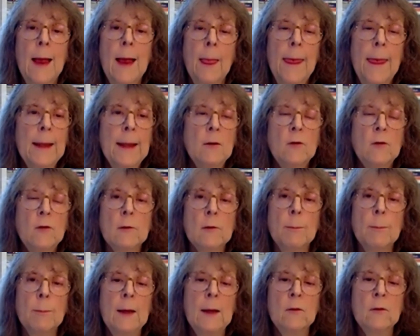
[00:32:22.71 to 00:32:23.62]
then it just
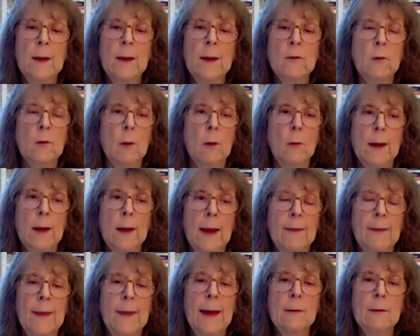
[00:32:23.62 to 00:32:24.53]
makes sense to look
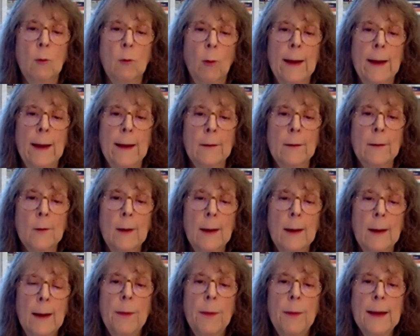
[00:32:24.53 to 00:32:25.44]
at that grant.
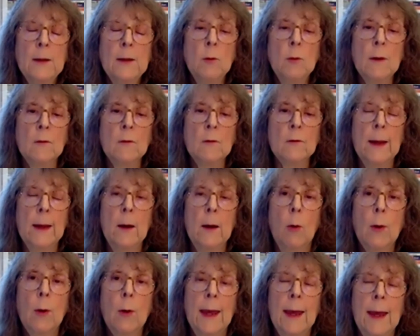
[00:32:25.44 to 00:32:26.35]
Then you could say,
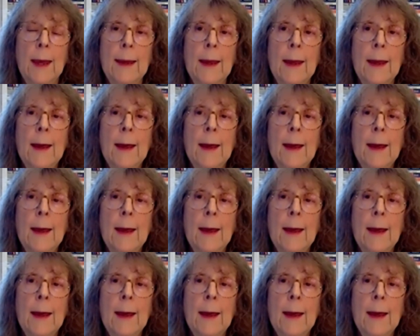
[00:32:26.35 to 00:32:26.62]
okay,